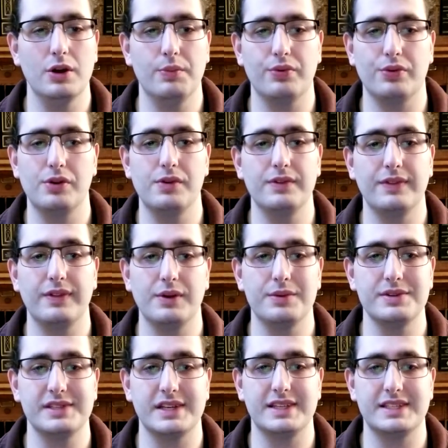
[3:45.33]
Proved that there
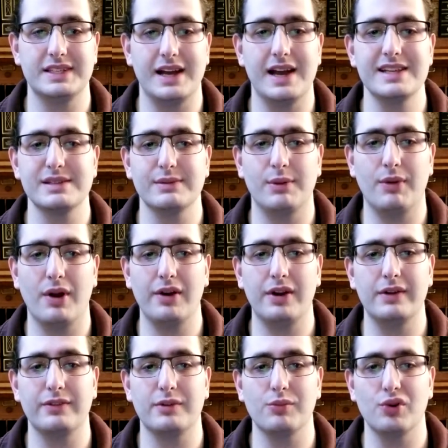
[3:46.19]
was a sizable
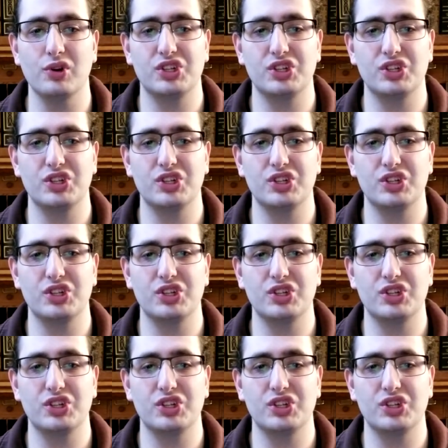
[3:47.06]
market for more